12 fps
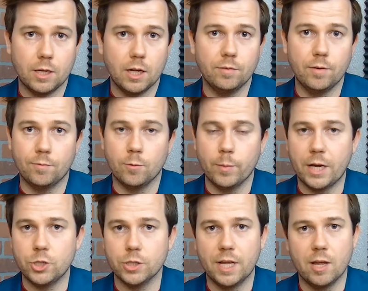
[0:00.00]
a ton of
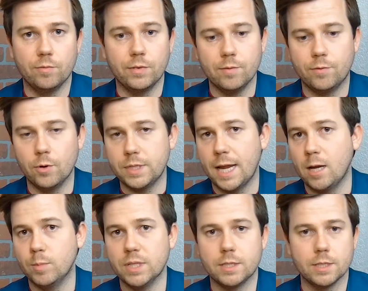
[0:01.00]
information. They have
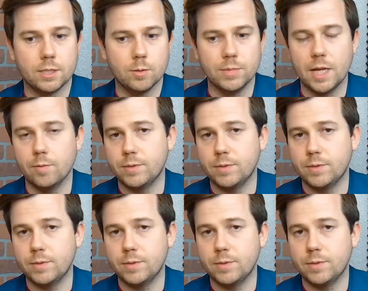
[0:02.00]
infotainment systems. They